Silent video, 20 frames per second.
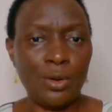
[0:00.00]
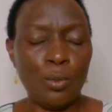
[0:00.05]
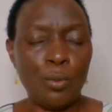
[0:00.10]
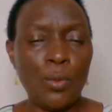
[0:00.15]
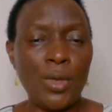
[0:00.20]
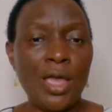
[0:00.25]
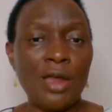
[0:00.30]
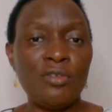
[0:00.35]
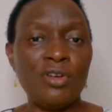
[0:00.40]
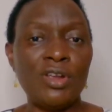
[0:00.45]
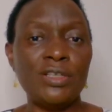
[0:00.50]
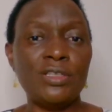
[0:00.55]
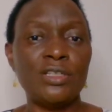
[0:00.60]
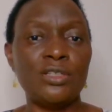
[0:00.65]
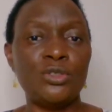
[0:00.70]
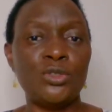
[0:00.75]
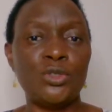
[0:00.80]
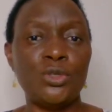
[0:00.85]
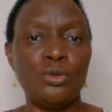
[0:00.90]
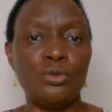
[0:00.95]
We are
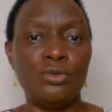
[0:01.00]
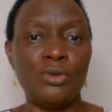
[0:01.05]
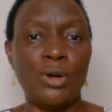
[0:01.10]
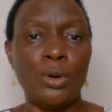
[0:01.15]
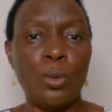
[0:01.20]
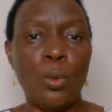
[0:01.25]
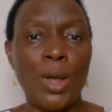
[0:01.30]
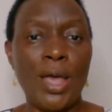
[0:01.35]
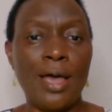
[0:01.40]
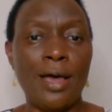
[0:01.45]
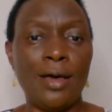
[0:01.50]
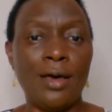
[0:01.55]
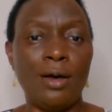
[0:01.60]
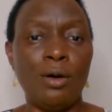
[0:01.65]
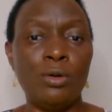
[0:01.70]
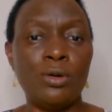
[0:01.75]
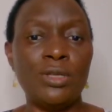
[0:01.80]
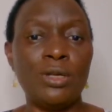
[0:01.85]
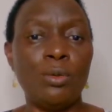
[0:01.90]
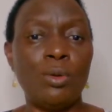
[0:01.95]
raising children where
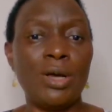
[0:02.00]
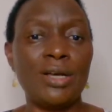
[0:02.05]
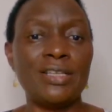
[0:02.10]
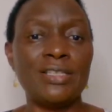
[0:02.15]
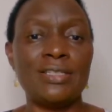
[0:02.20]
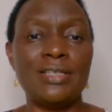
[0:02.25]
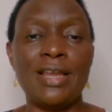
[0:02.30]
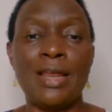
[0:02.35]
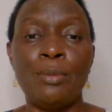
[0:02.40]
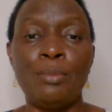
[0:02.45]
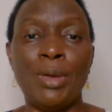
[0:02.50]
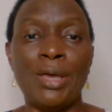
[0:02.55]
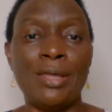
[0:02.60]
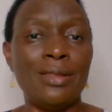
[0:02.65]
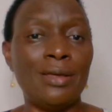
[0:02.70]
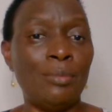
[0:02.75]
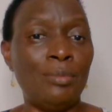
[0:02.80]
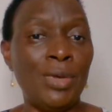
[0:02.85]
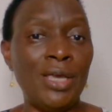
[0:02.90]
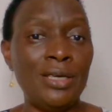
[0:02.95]
all the work is done by
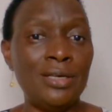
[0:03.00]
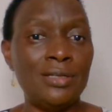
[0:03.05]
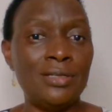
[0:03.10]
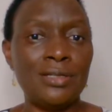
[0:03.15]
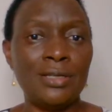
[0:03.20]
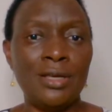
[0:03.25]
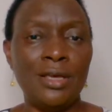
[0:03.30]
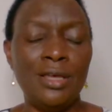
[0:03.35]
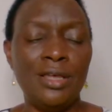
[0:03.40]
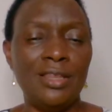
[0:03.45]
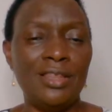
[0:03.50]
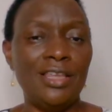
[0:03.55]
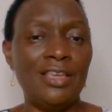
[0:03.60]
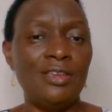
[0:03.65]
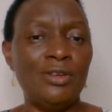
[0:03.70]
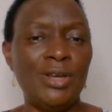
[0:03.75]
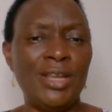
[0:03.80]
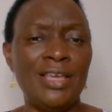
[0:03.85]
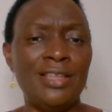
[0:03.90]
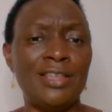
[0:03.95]
the maid.
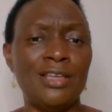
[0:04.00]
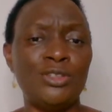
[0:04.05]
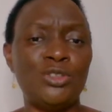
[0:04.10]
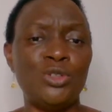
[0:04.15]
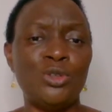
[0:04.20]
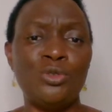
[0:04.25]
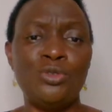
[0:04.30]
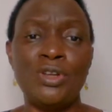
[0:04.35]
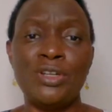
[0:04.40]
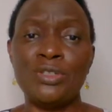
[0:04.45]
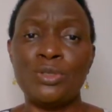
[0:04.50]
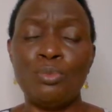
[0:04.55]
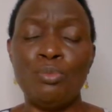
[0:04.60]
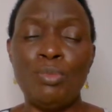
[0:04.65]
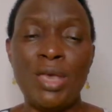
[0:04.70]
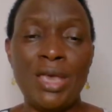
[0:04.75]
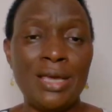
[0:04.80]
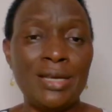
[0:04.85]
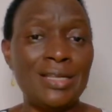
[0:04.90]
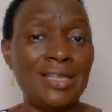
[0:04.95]
They lay the children's
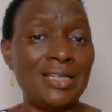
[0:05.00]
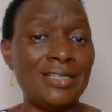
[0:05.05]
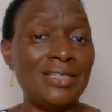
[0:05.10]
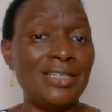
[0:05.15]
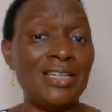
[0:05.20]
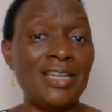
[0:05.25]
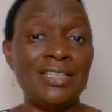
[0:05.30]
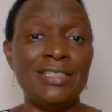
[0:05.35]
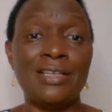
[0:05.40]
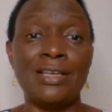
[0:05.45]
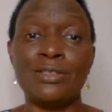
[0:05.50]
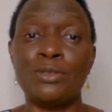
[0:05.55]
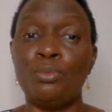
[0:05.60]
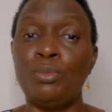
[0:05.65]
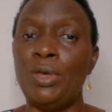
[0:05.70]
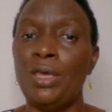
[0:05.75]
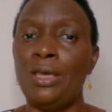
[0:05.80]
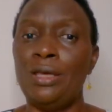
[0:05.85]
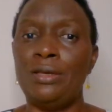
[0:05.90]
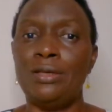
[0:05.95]
bed, the teenager's
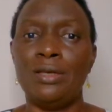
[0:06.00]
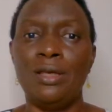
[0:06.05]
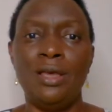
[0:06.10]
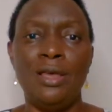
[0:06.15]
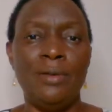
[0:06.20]
bed.